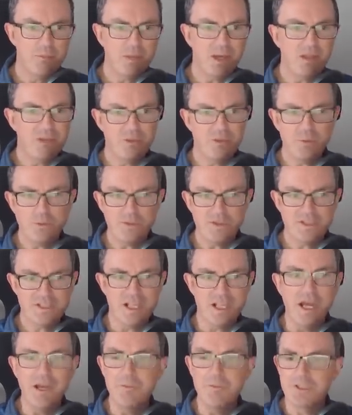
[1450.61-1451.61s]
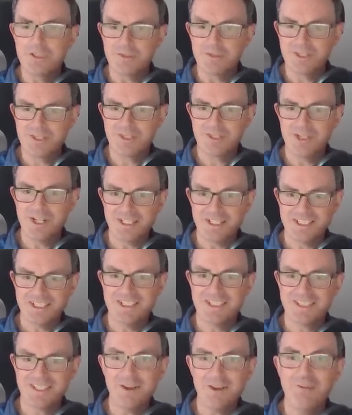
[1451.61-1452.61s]
I thought this line was
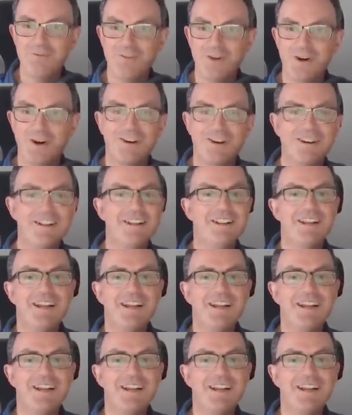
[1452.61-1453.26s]
restricted so far.